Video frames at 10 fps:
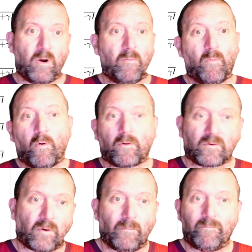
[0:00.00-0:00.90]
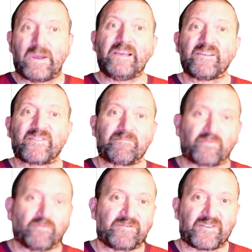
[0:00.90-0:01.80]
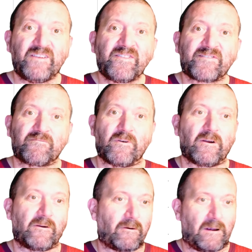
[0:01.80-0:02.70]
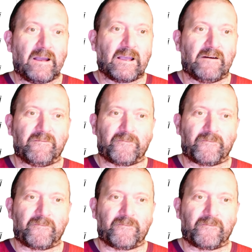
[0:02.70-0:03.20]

a more complex process where I have,